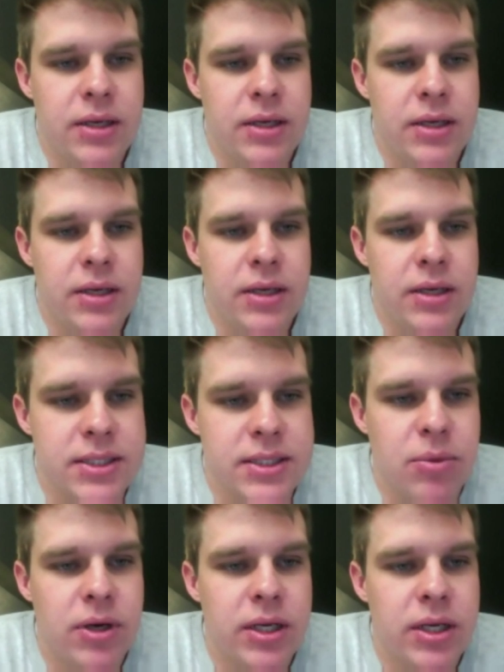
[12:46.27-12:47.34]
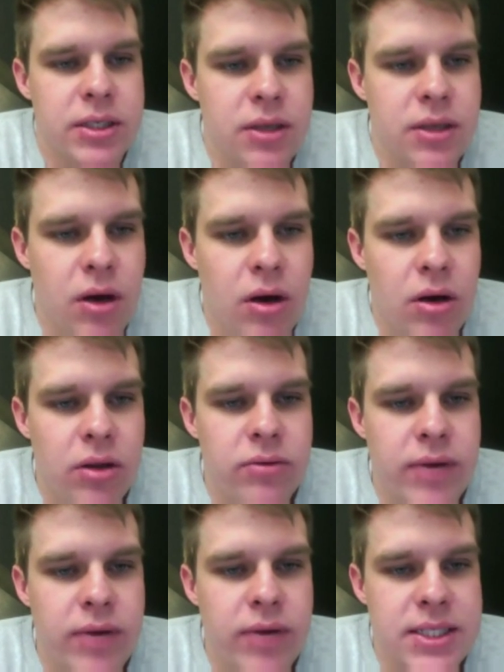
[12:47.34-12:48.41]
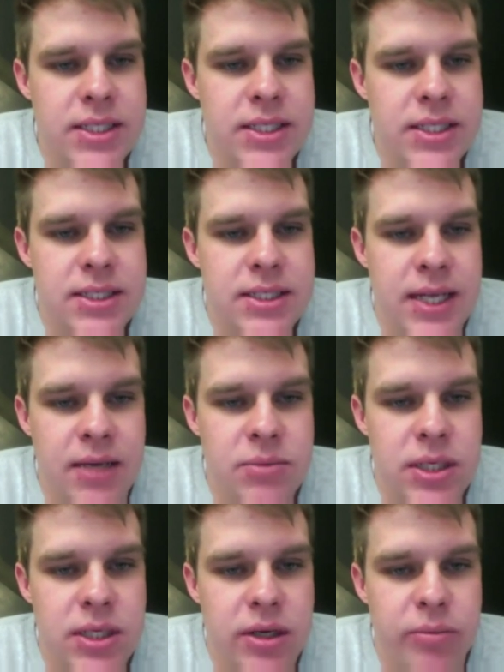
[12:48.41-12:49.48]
says they put all the residents' names